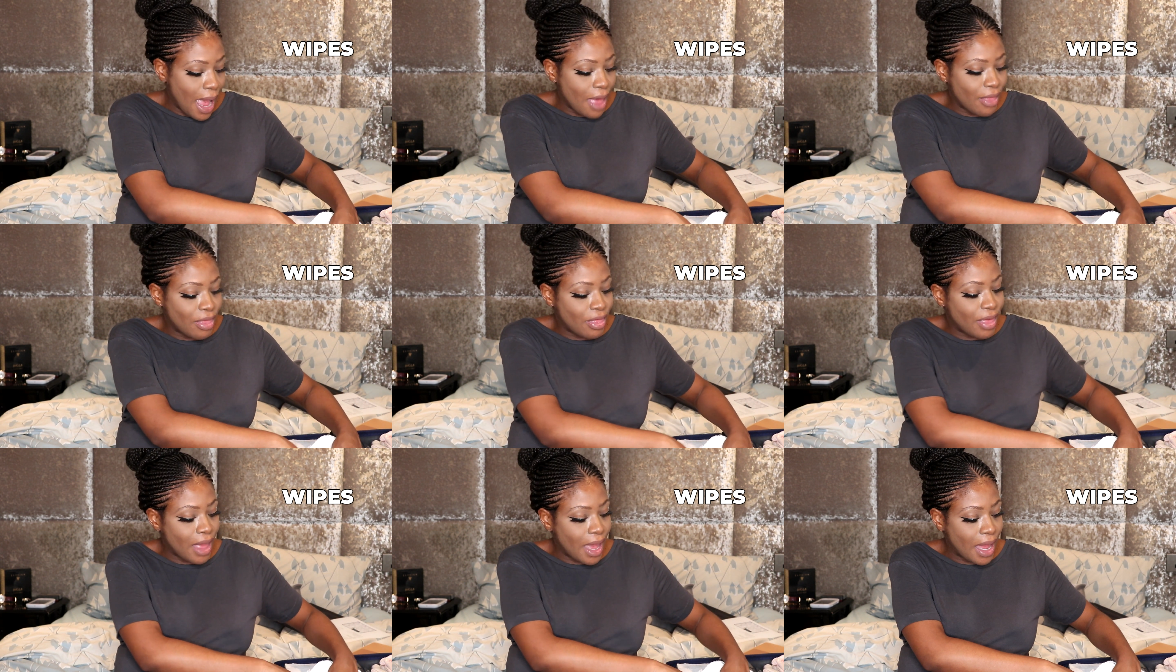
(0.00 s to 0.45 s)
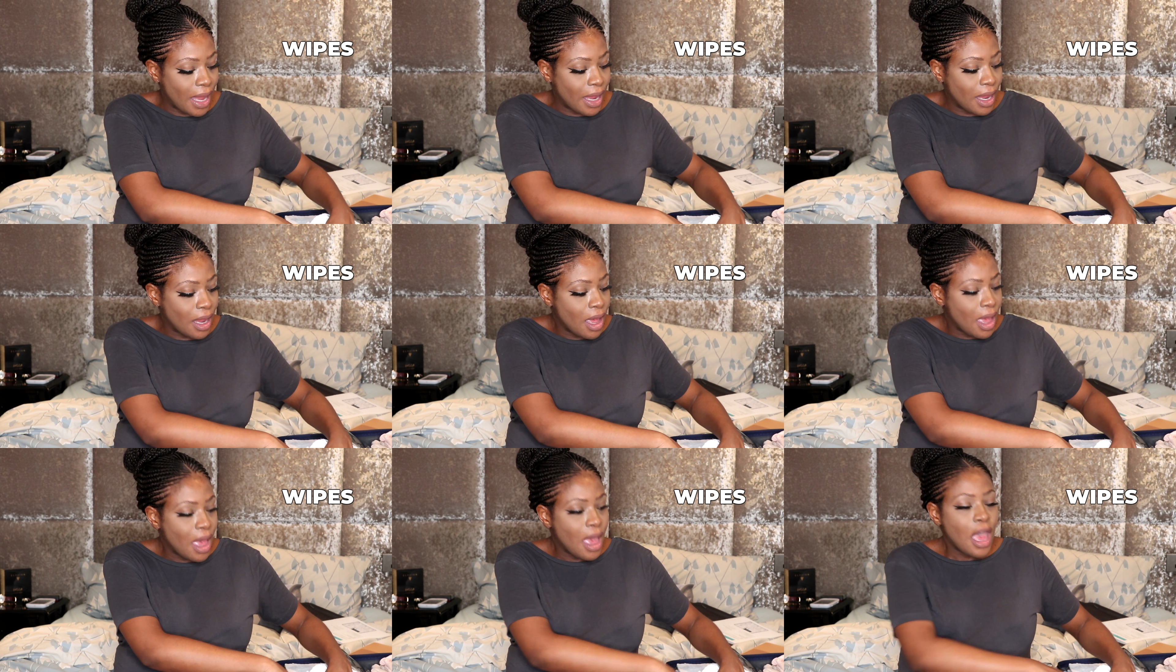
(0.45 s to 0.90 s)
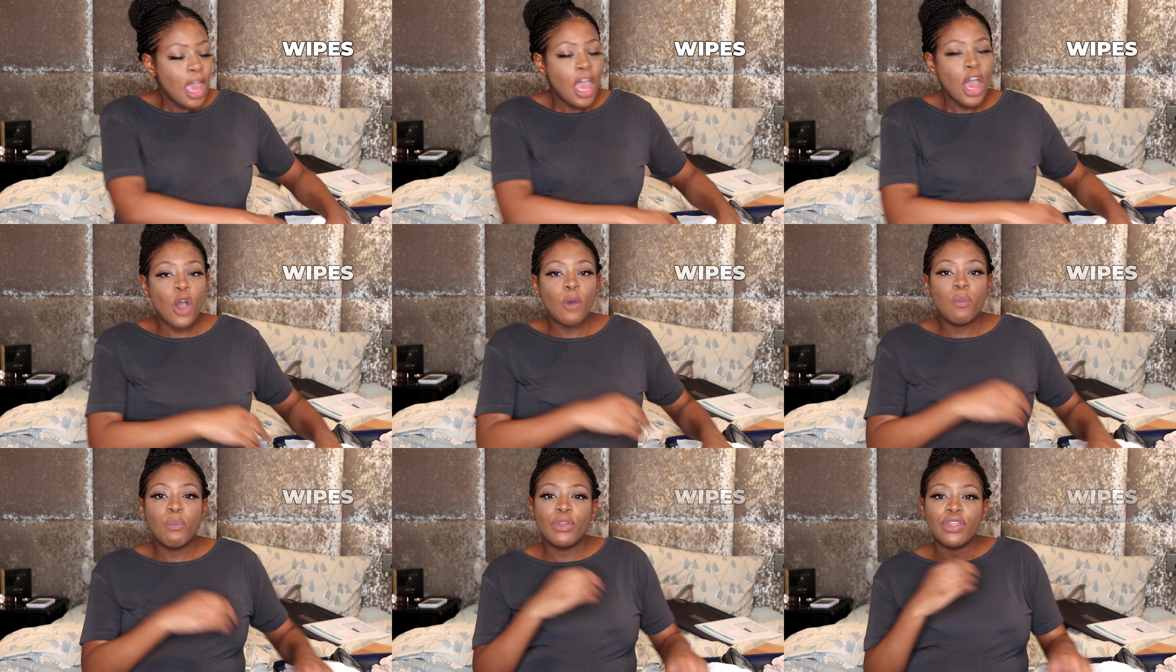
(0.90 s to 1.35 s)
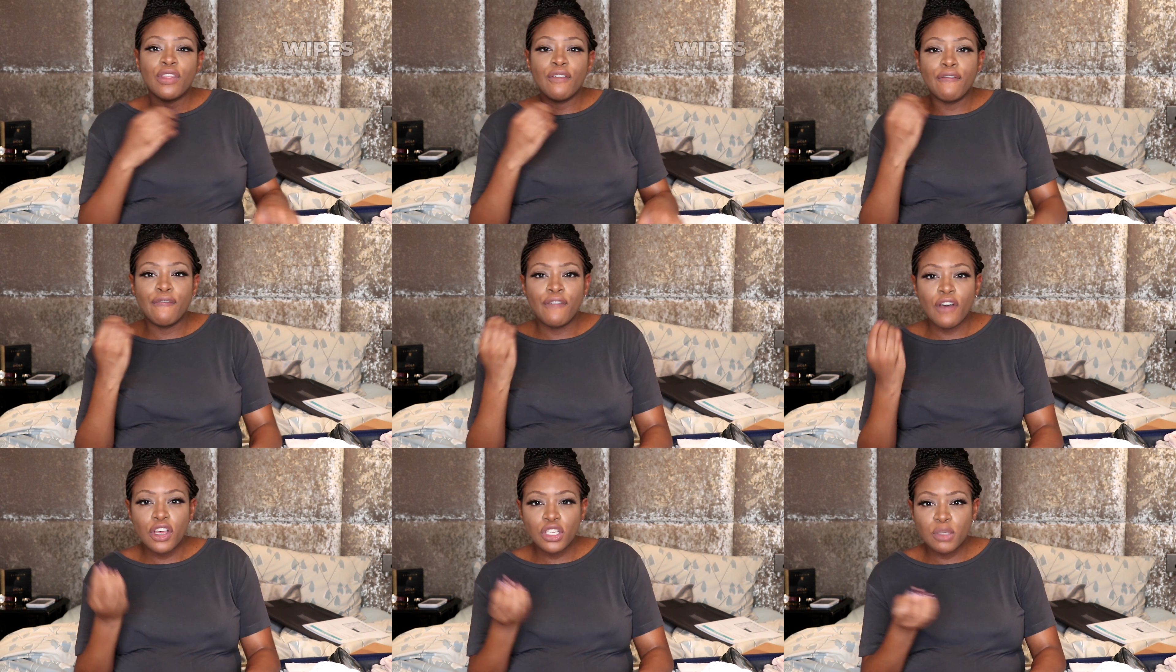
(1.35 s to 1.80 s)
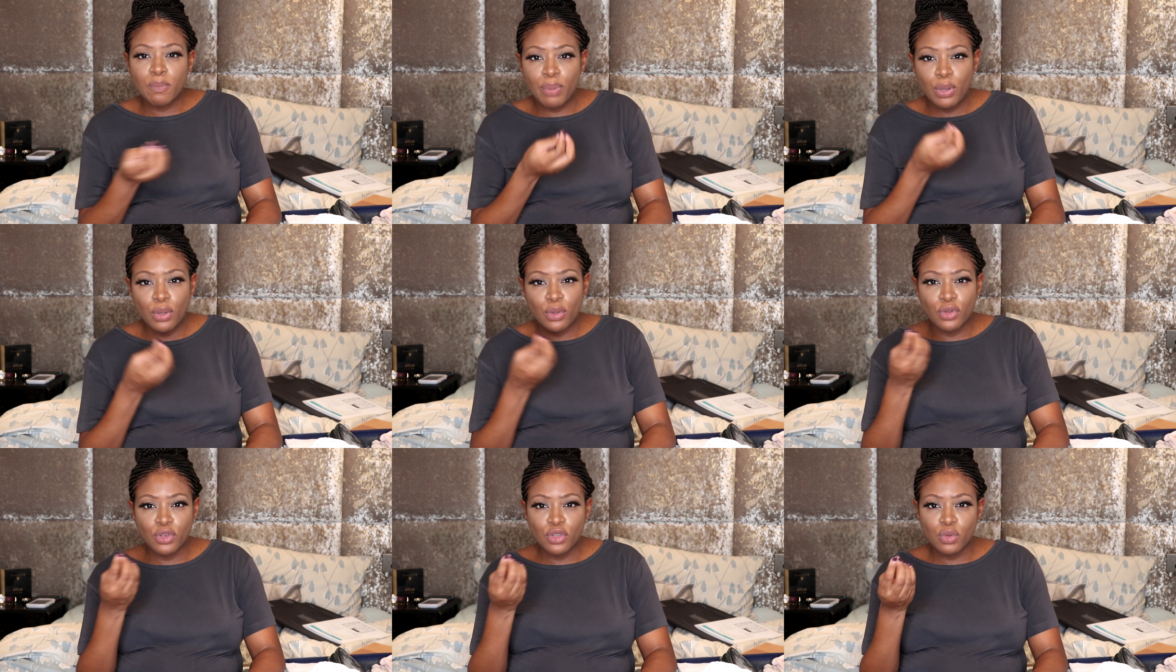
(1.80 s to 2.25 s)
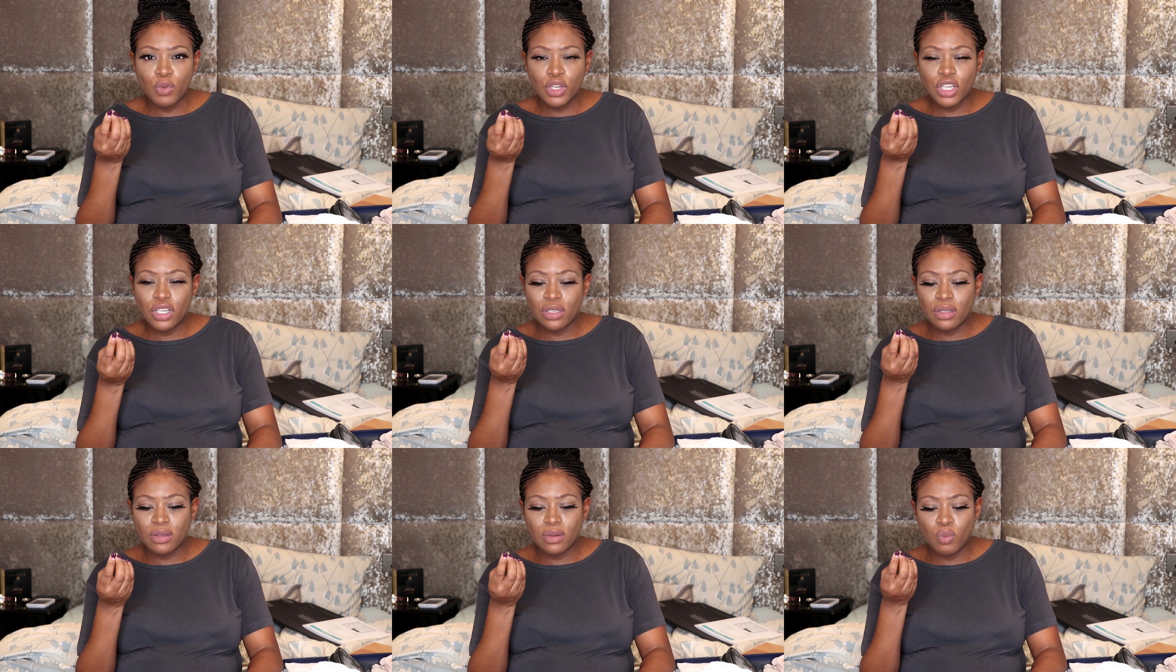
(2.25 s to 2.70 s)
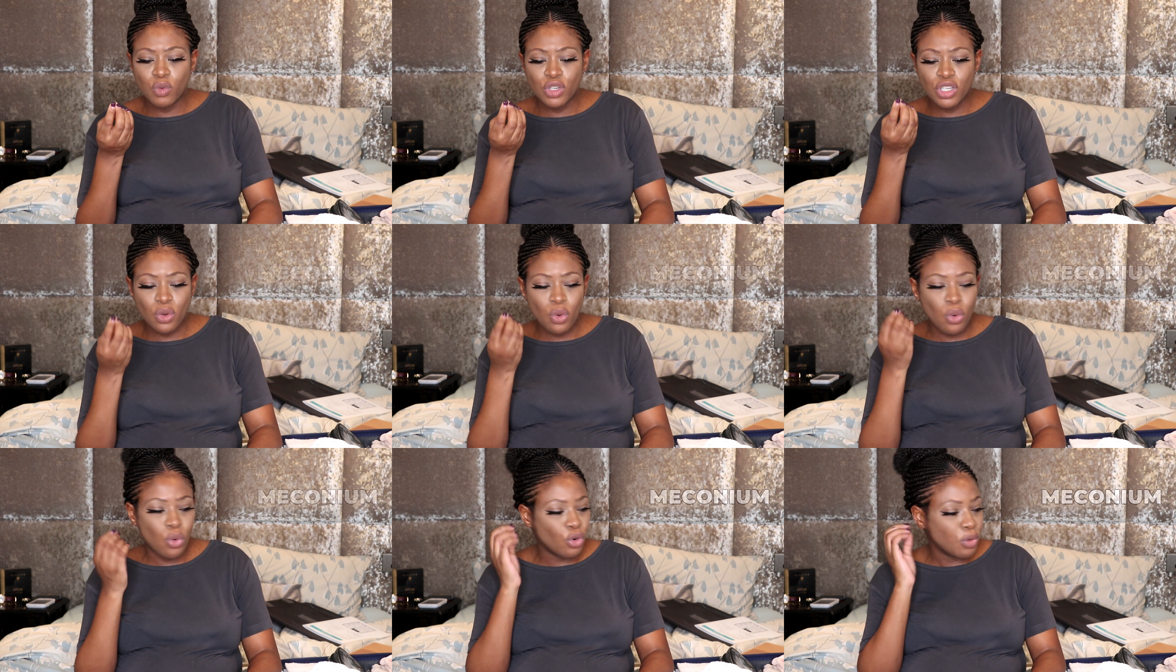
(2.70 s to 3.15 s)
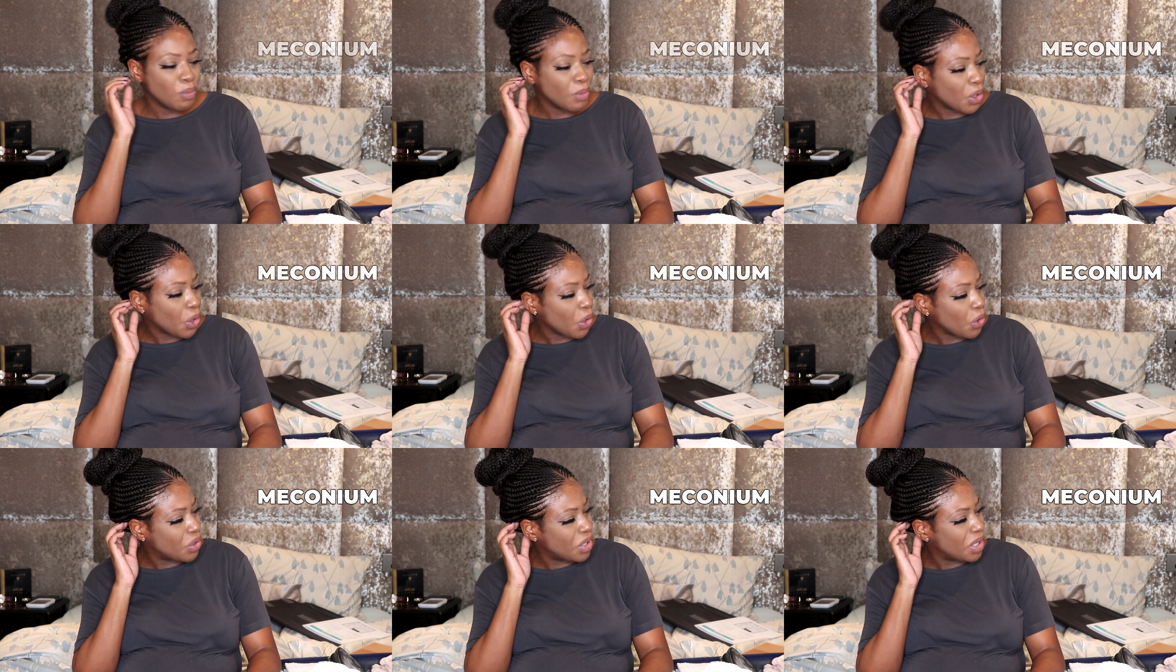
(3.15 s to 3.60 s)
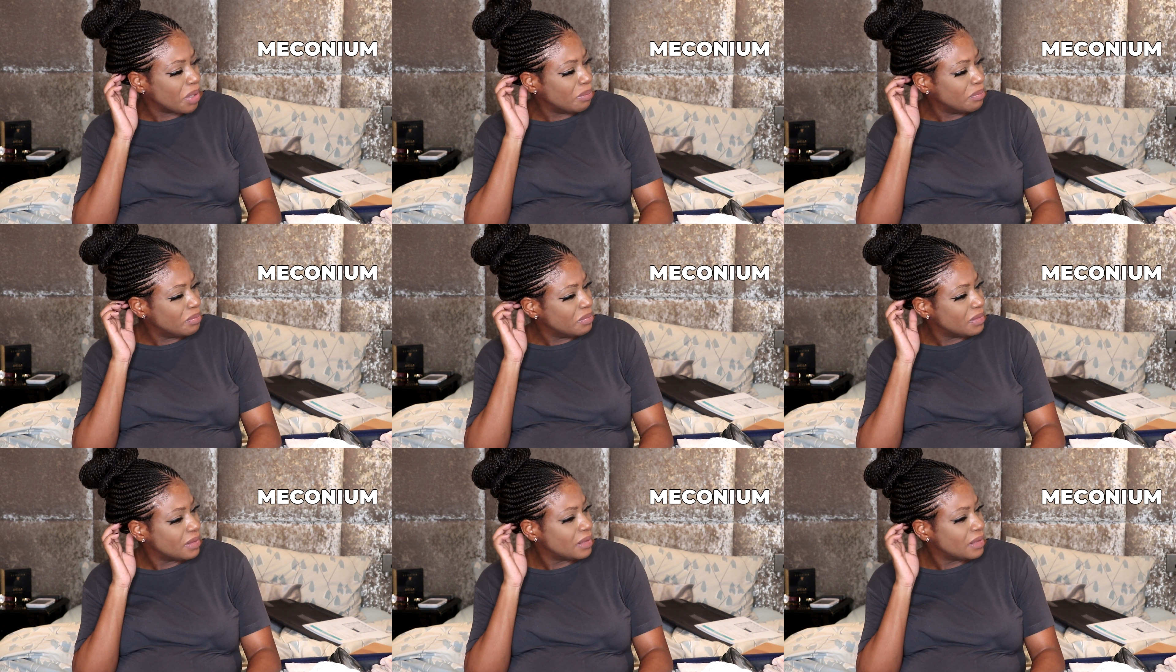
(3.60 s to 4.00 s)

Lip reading: and they help with the first poos, which are called meconium.